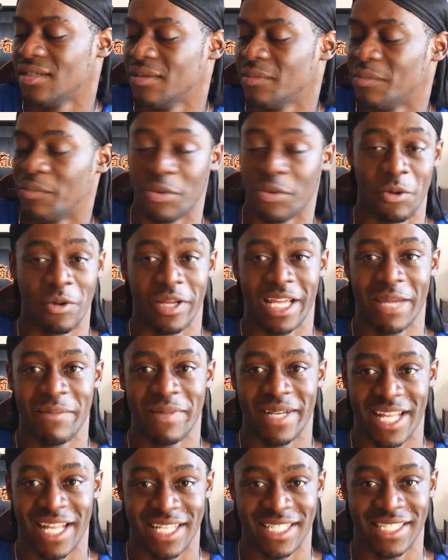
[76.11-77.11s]
pro
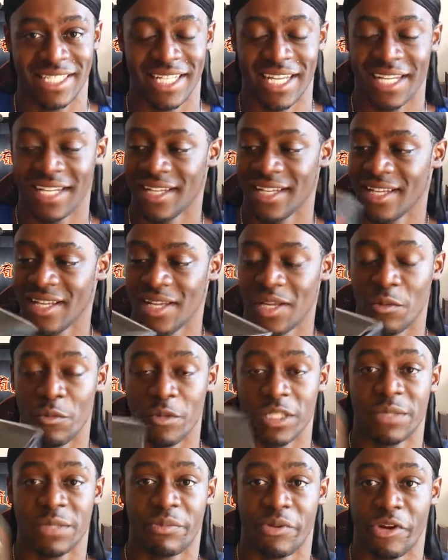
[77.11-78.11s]
gaming headset,
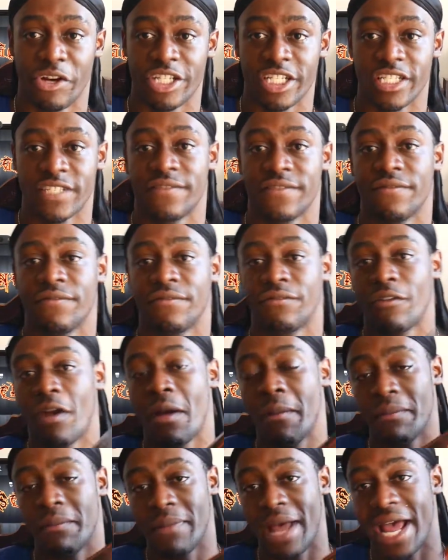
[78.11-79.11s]
was purchased
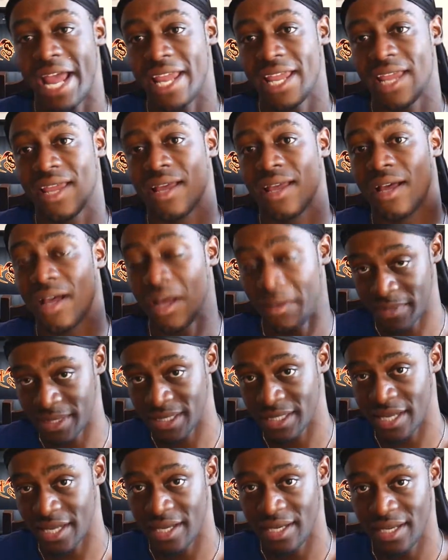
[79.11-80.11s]
from my
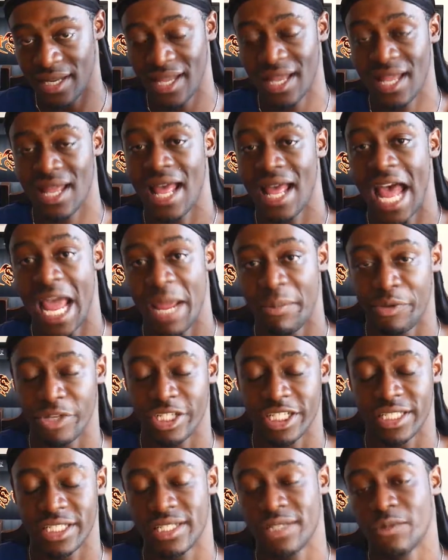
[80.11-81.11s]
Amazon. I
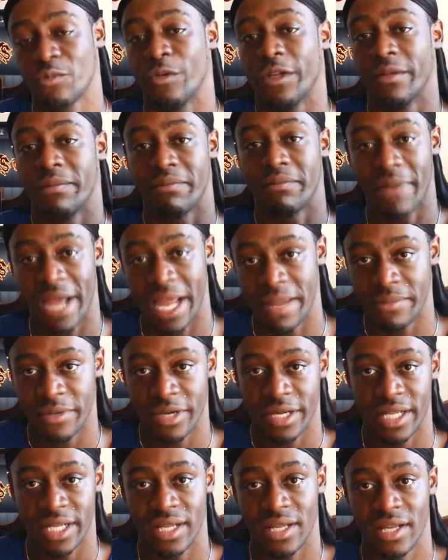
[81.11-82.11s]
purchased it with my
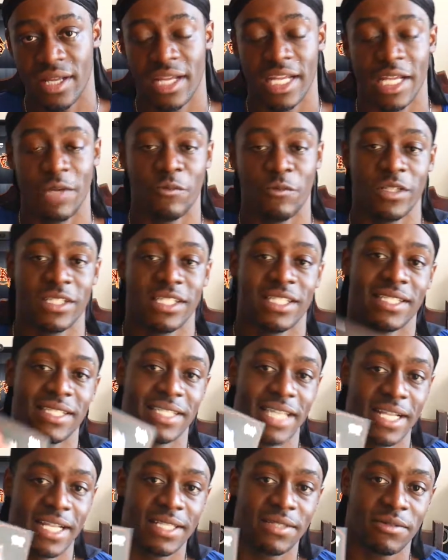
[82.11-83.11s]
money. It wasn't
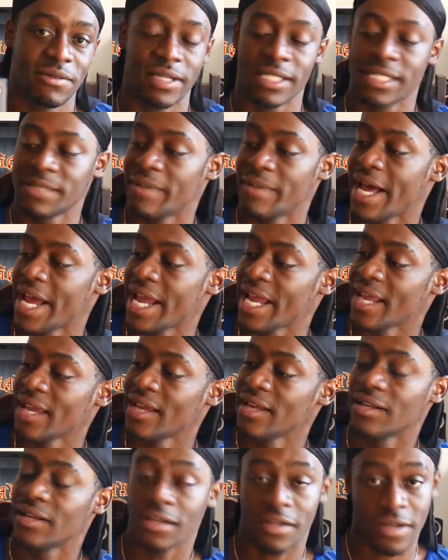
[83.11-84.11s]
sent to us by
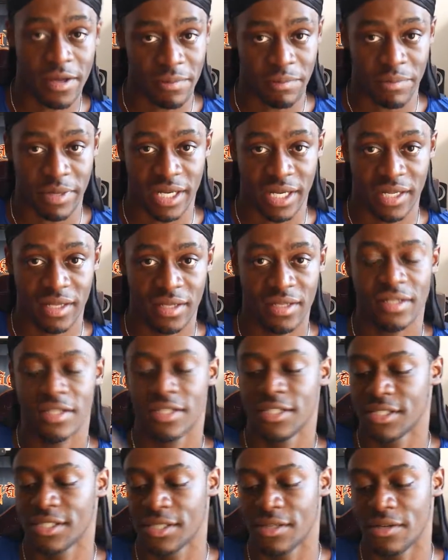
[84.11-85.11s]
the company.
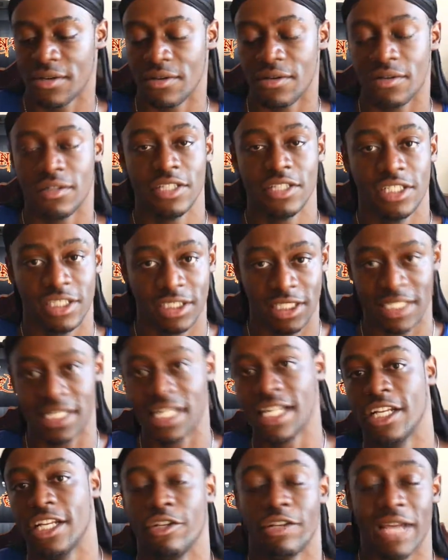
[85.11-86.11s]
So just
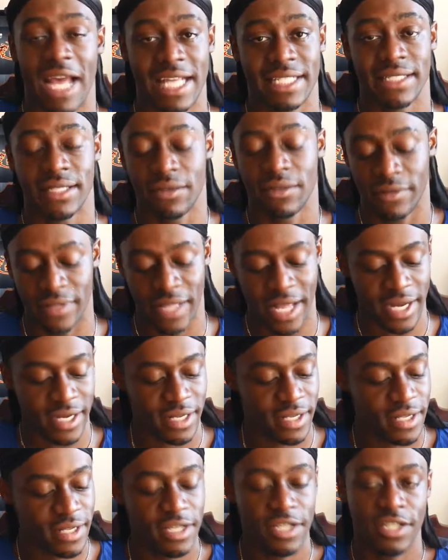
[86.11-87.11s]
letting you guys know that.
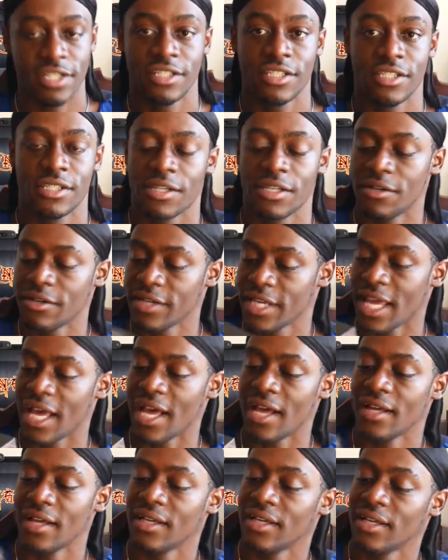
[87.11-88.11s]
So
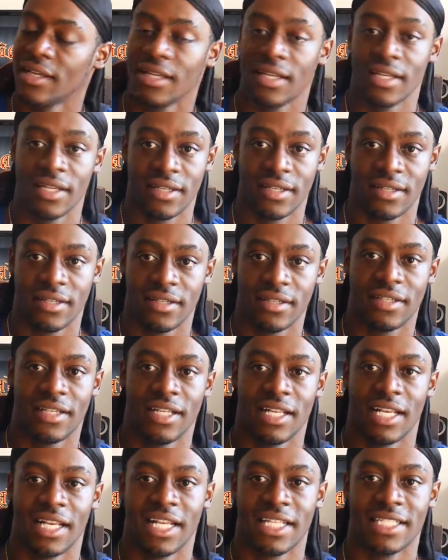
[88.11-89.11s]
yeah,
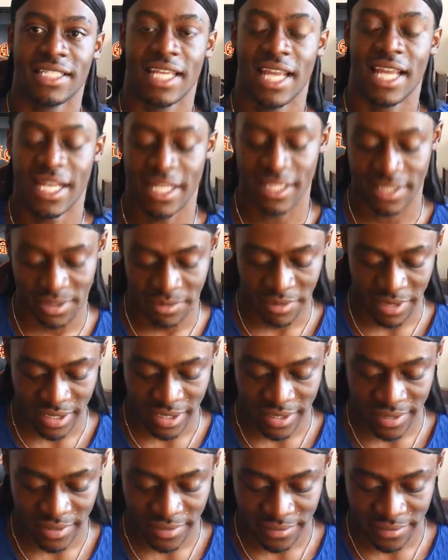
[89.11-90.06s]
let's get into it.